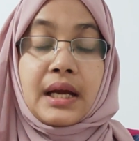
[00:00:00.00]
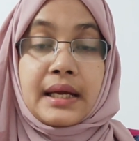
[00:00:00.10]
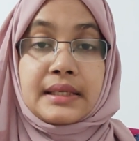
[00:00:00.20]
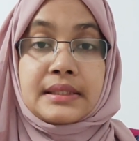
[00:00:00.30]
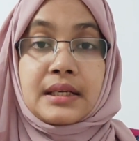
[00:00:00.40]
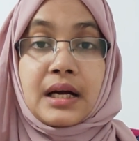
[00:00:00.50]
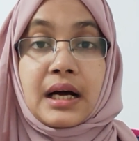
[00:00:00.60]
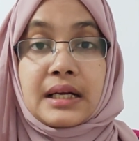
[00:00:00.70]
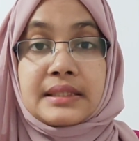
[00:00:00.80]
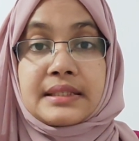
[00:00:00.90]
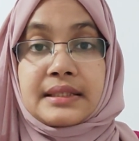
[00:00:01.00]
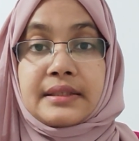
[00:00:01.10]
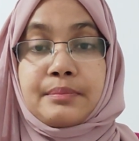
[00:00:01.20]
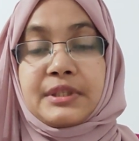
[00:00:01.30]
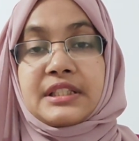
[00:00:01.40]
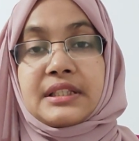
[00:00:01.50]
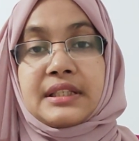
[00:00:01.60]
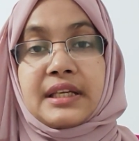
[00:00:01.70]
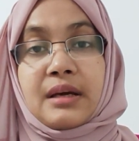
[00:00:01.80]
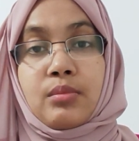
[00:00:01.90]
And ask
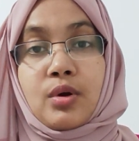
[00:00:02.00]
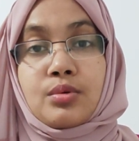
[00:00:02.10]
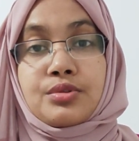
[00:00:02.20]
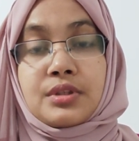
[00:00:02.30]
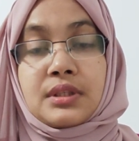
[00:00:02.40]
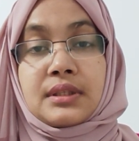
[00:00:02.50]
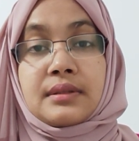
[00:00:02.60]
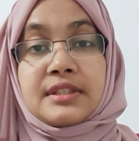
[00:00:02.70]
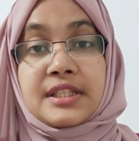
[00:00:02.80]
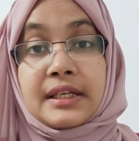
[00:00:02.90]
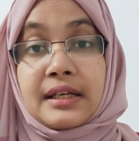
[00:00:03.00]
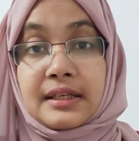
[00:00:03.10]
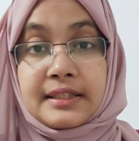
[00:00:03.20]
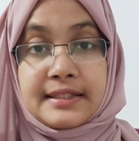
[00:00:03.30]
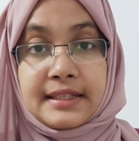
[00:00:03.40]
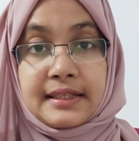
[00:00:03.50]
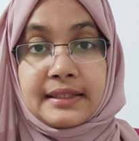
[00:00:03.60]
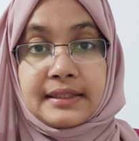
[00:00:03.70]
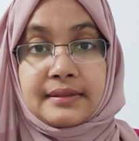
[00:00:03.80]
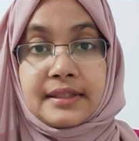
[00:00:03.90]
repeatedly about check
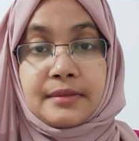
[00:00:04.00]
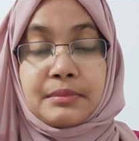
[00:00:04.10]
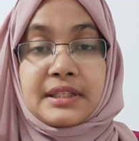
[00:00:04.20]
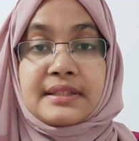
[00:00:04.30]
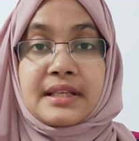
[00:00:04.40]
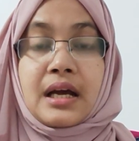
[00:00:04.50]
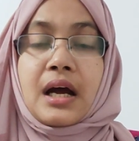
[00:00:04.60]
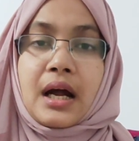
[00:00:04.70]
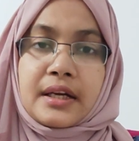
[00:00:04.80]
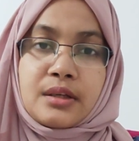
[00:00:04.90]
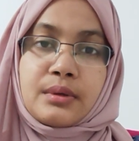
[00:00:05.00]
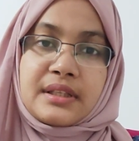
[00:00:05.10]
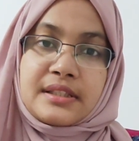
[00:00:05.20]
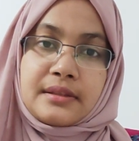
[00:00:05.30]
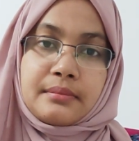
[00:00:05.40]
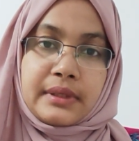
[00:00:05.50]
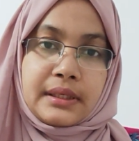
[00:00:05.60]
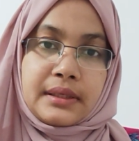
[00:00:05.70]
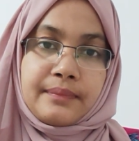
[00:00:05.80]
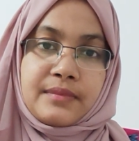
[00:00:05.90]
understanding. That means, are you getting
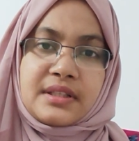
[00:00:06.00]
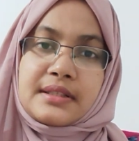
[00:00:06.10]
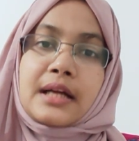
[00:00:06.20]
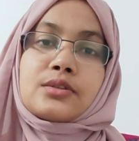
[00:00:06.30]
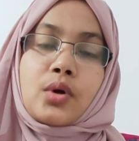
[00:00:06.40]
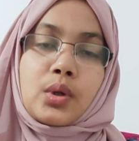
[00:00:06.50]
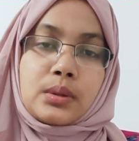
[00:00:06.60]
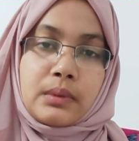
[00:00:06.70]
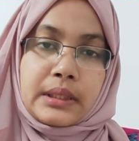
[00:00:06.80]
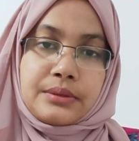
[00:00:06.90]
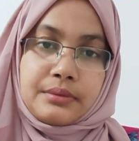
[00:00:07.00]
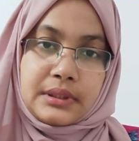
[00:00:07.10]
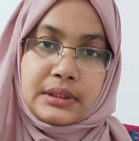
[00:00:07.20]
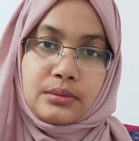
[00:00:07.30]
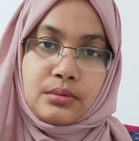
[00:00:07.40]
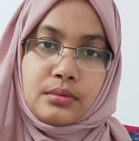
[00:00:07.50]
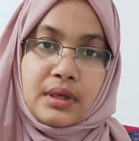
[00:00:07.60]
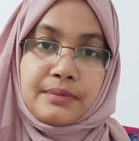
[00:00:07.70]
me? Is that all right with you?